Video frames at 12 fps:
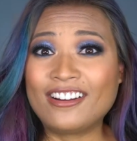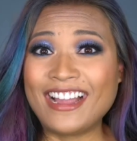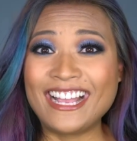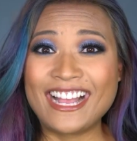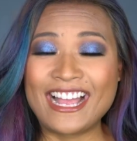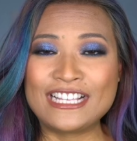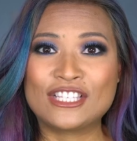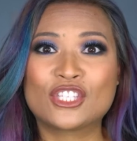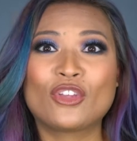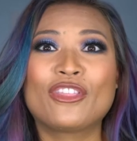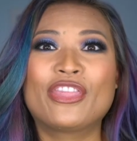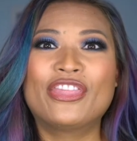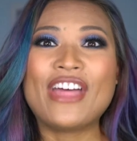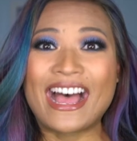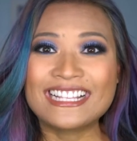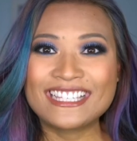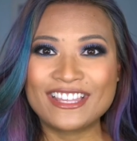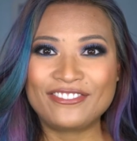Alright guys, so
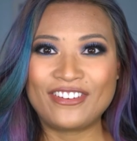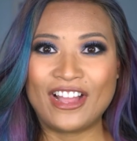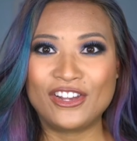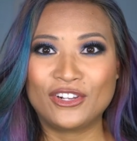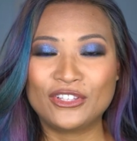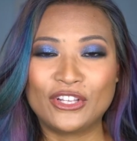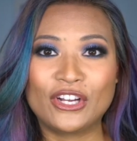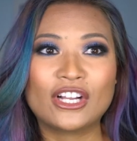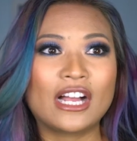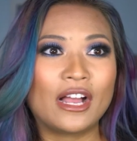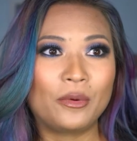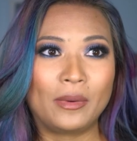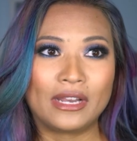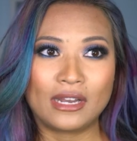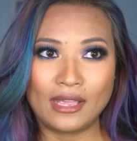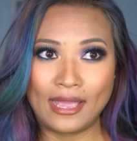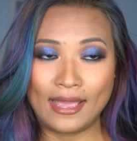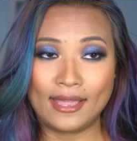that's the final look. I
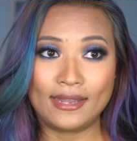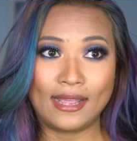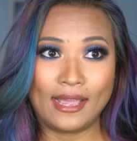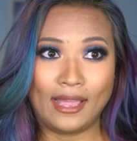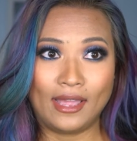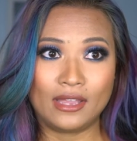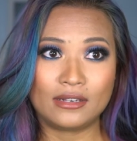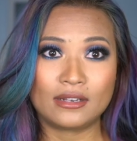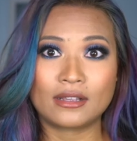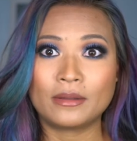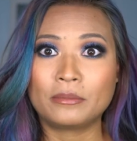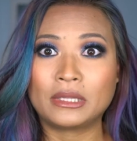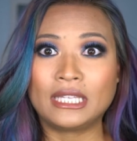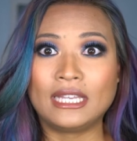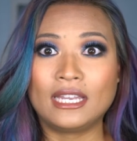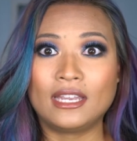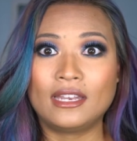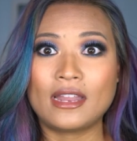went ahead and
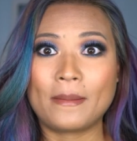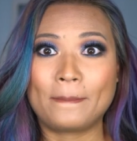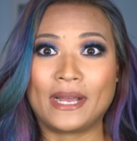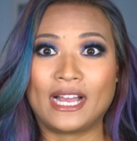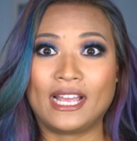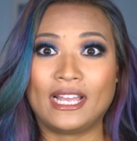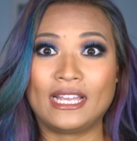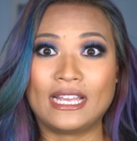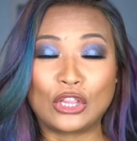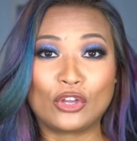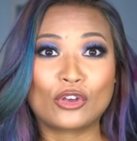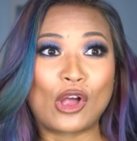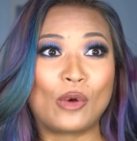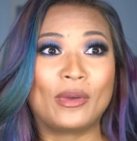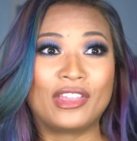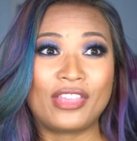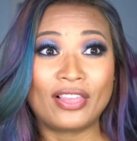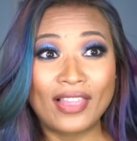completed my
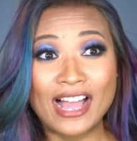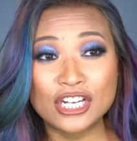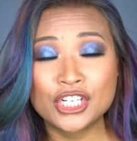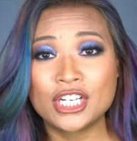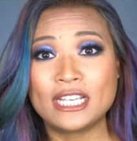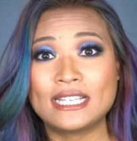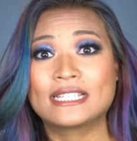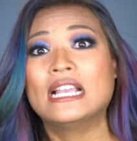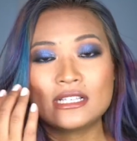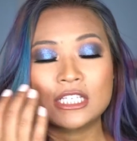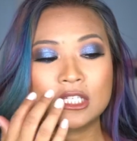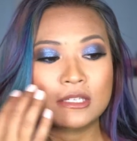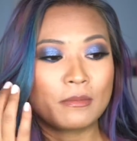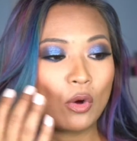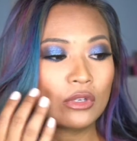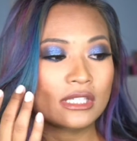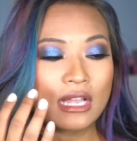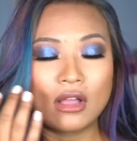look with lashes and
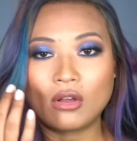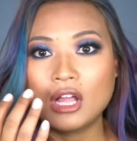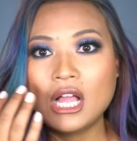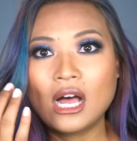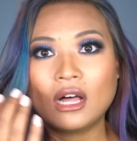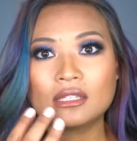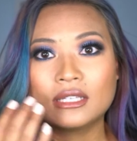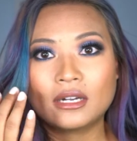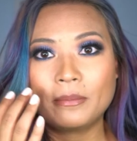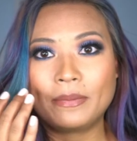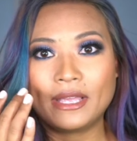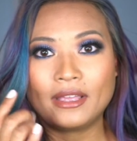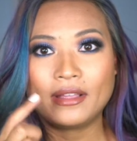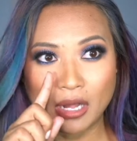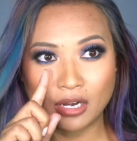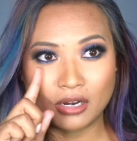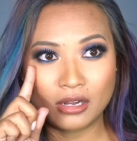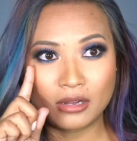smoked out a little bit
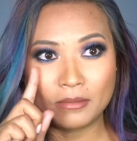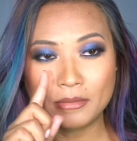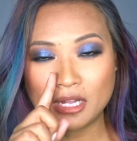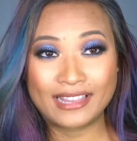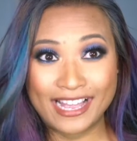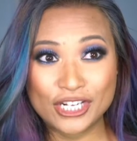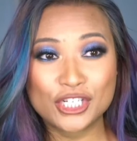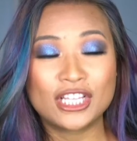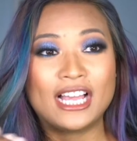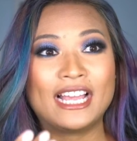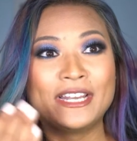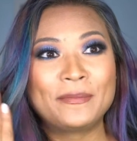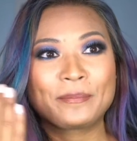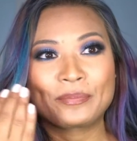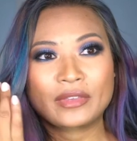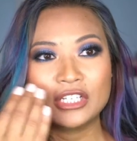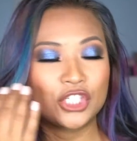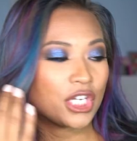bottom lash line,
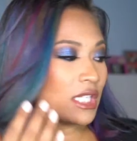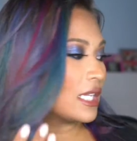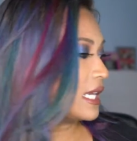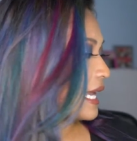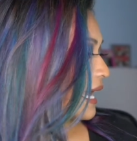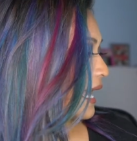just